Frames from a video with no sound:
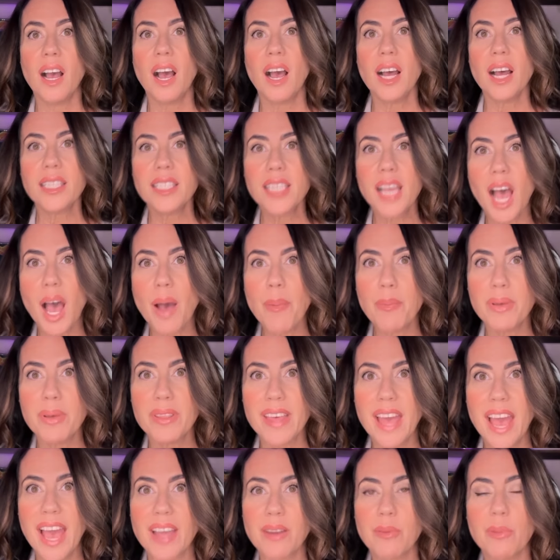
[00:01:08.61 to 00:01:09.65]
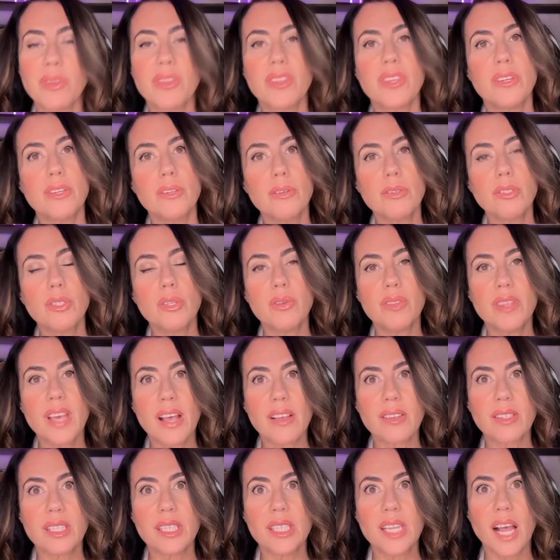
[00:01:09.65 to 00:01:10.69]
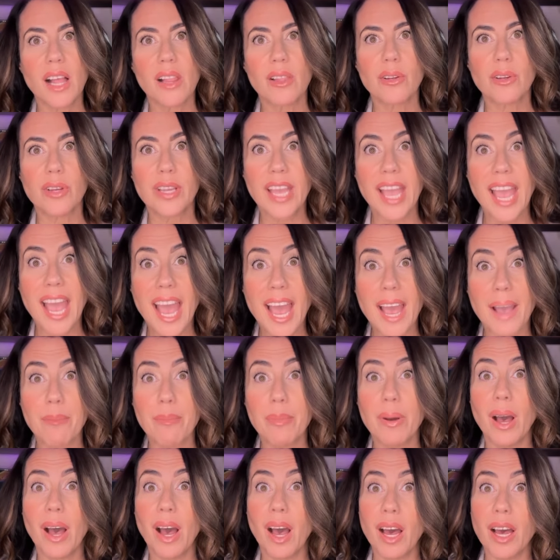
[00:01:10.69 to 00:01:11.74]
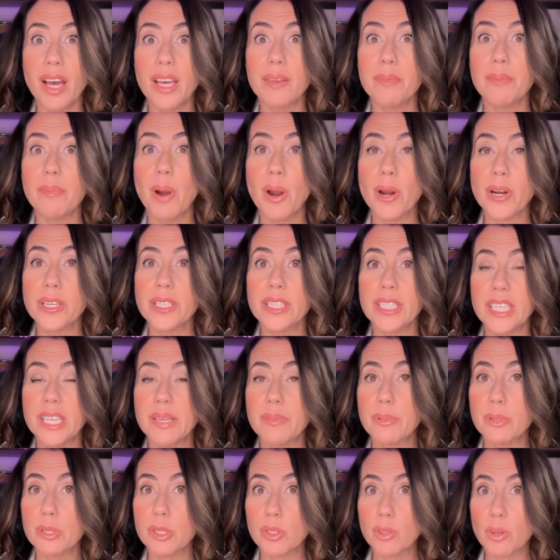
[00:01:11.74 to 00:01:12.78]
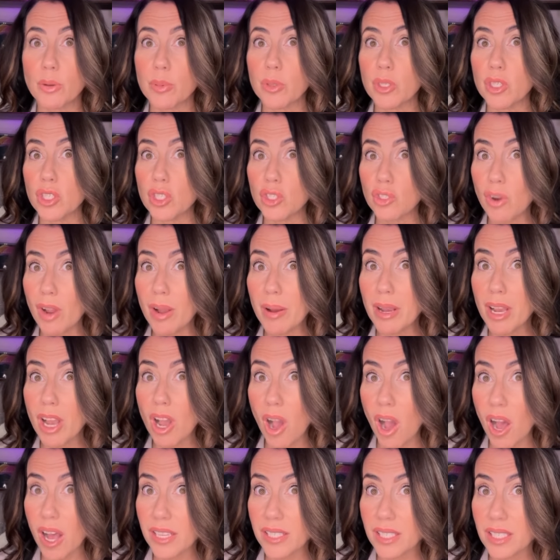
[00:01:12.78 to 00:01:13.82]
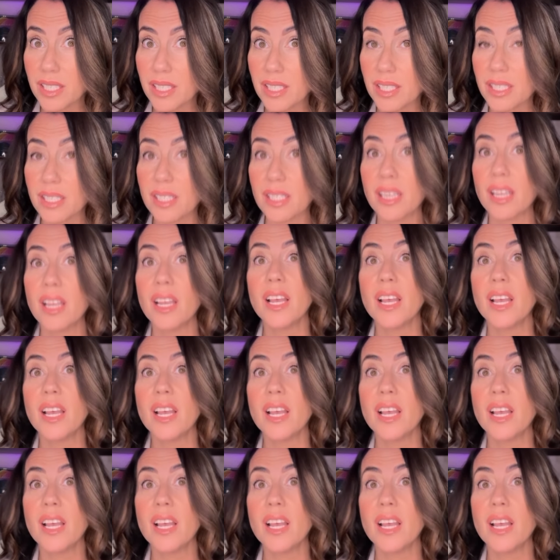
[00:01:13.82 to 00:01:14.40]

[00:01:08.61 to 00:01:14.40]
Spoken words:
On top of that, with the new $2,000 cap on Part D prescription drug costs